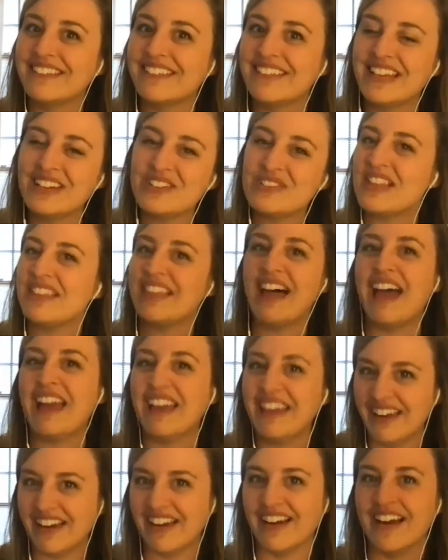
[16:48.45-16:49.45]
There's a yeah.
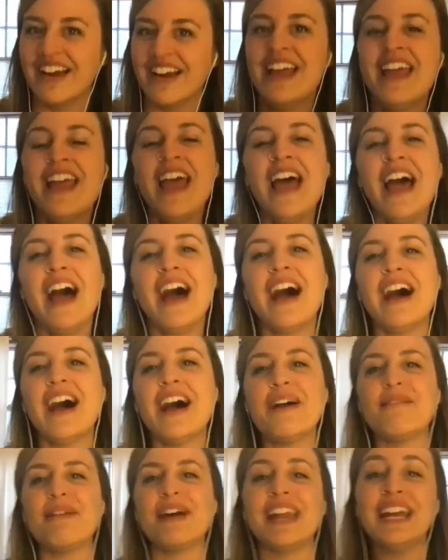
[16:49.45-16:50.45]
lot here. Um, and
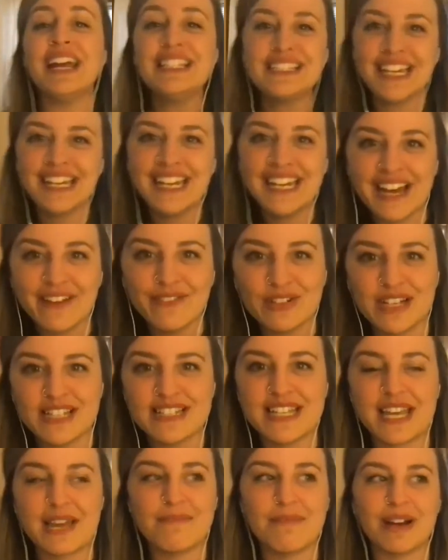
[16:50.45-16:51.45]
Definitely. I studied
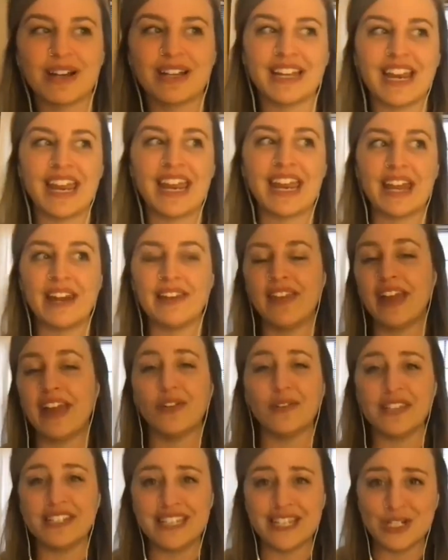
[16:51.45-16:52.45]
advertising and marketing, and they
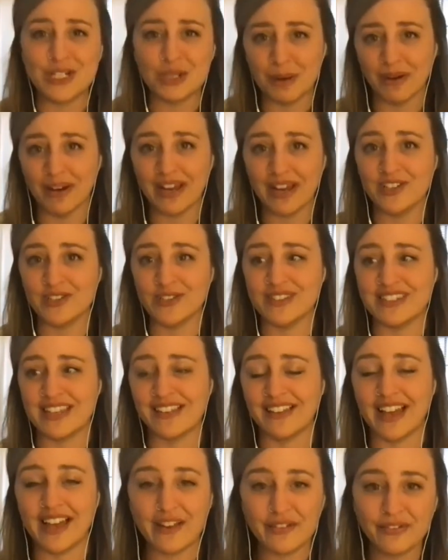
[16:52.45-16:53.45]
only teach about agency
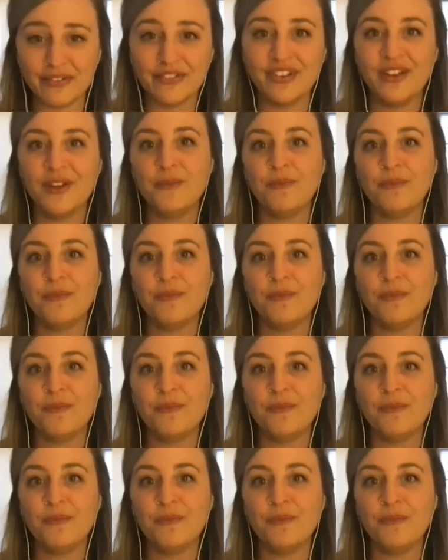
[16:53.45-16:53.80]
life.